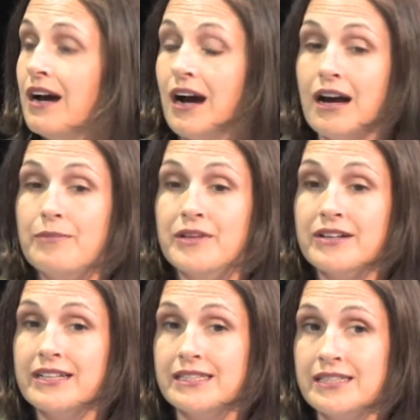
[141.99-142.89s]
um, they're
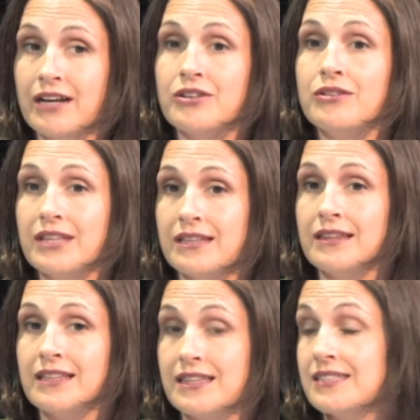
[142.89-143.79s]
going to tell you that,
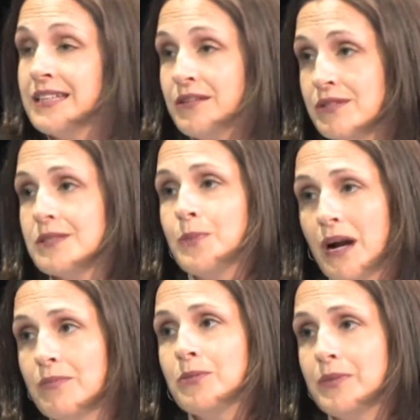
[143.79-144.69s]
that the sound is
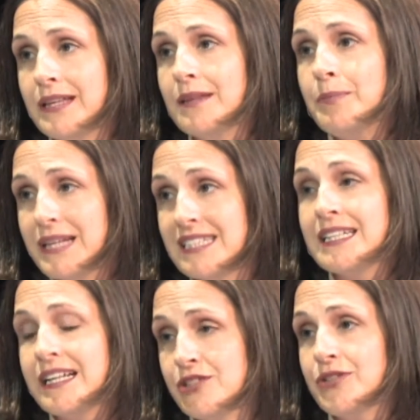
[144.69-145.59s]
probably the biggest
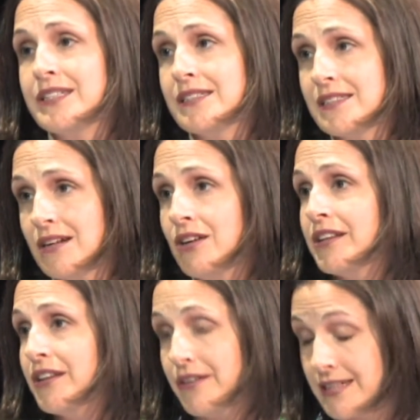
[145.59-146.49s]
hindrance on their